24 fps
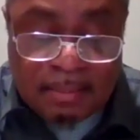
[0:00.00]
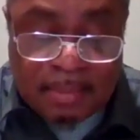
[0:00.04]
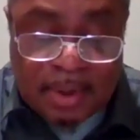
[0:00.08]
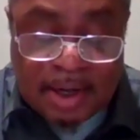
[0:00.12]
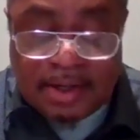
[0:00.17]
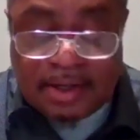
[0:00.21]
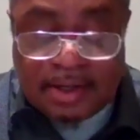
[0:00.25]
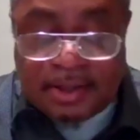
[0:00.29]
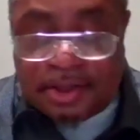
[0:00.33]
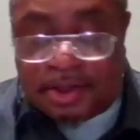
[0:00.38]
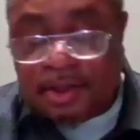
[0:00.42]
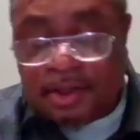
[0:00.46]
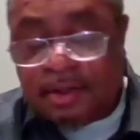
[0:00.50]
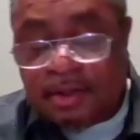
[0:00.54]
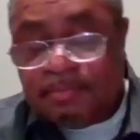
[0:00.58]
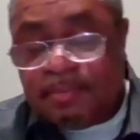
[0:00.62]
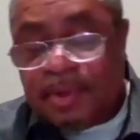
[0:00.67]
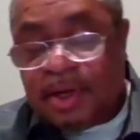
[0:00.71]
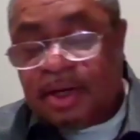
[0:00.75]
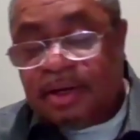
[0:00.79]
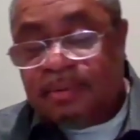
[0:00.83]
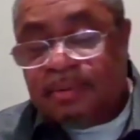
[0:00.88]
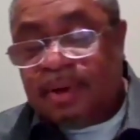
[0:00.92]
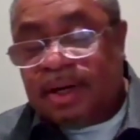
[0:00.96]

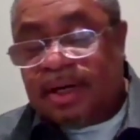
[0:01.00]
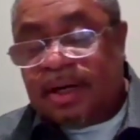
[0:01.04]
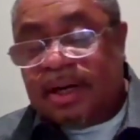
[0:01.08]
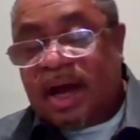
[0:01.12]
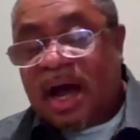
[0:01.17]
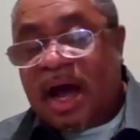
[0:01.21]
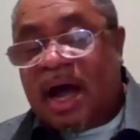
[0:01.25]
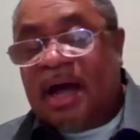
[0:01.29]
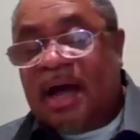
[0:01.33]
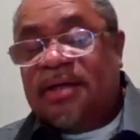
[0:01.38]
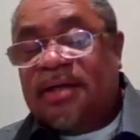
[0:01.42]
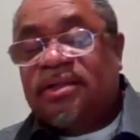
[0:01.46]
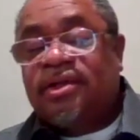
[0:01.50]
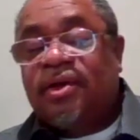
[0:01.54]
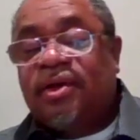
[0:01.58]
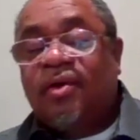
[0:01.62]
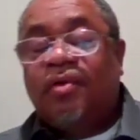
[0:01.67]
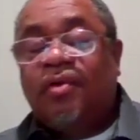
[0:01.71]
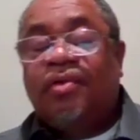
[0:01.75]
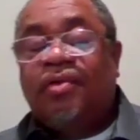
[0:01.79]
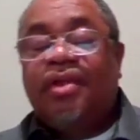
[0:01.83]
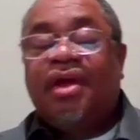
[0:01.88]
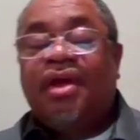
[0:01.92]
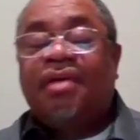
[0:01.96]
But God
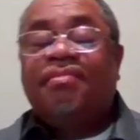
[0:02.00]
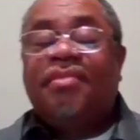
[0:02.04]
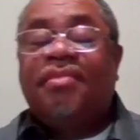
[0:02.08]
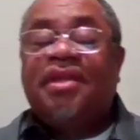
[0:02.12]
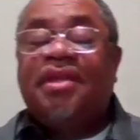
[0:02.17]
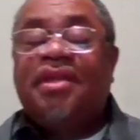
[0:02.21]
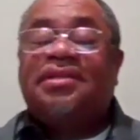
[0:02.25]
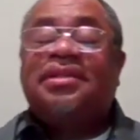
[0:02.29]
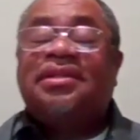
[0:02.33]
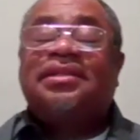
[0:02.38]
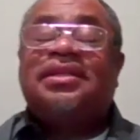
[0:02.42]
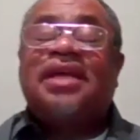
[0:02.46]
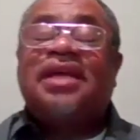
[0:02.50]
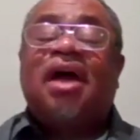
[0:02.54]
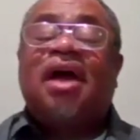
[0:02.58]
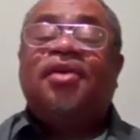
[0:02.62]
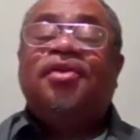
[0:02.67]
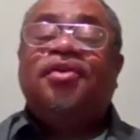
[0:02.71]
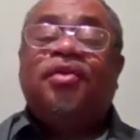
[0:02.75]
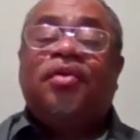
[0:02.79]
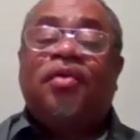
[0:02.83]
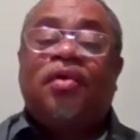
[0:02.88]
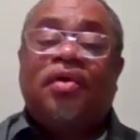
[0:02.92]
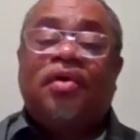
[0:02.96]
told them, this is
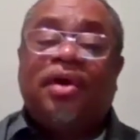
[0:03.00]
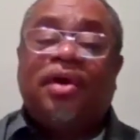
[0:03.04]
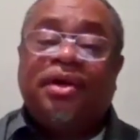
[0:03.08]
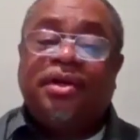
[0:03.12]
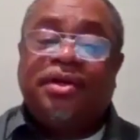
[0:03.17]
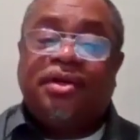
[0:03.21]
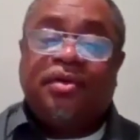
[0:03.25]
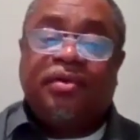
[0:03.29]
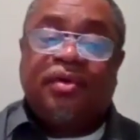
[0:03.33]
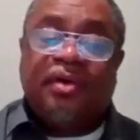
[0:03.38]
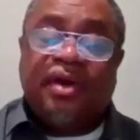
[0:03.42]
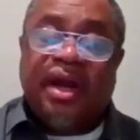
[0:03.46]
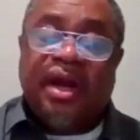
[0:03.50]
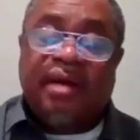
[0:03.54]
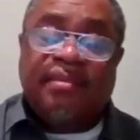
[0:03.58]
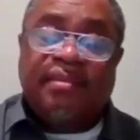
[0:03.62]
how you're going to do it.